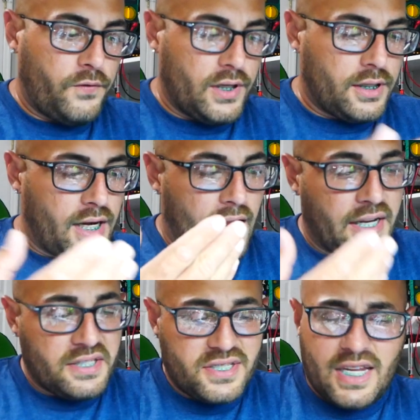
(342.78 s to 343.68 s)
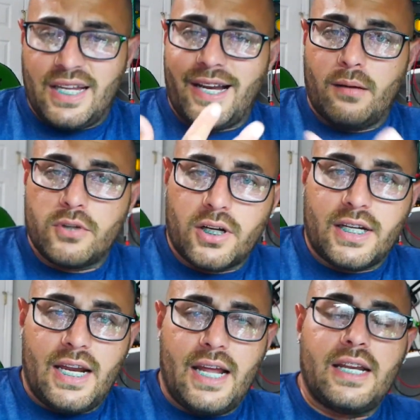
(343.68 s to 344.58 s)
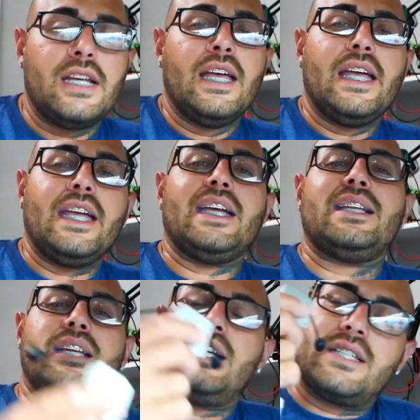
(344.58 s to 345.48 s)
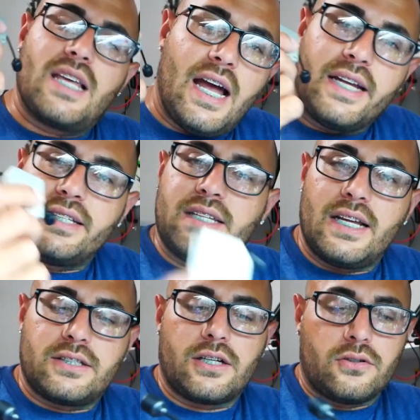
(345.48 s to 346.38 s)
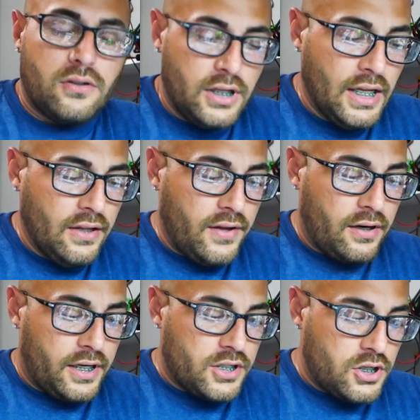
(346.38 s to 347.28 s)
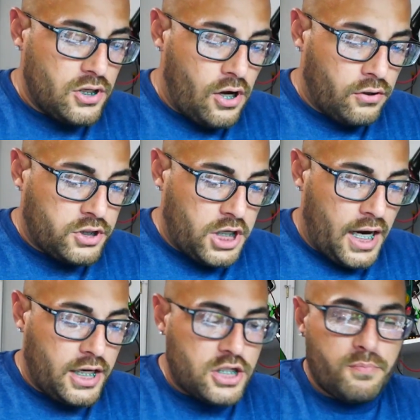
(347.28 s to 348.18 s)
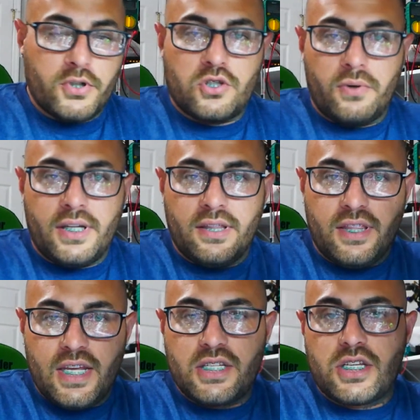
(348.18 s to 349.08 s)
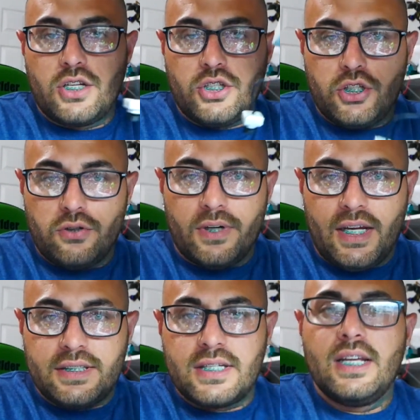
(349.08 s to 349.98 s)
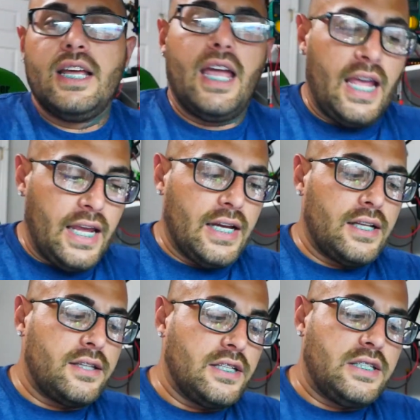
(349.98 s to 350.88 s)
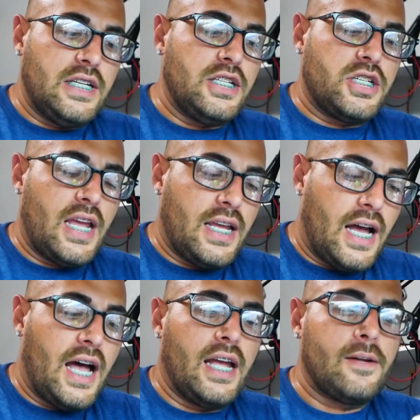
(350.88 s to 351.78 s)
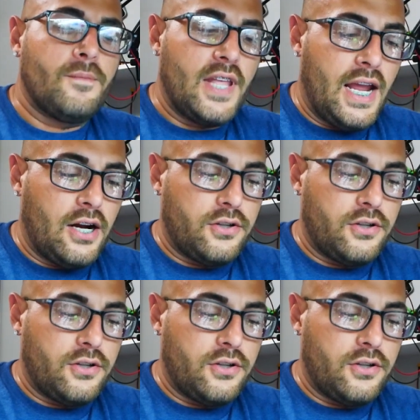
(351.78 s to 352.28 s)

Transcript: feel it. I can see it. I'm looking at it. It is identical. There is no change between this unit and the DJI air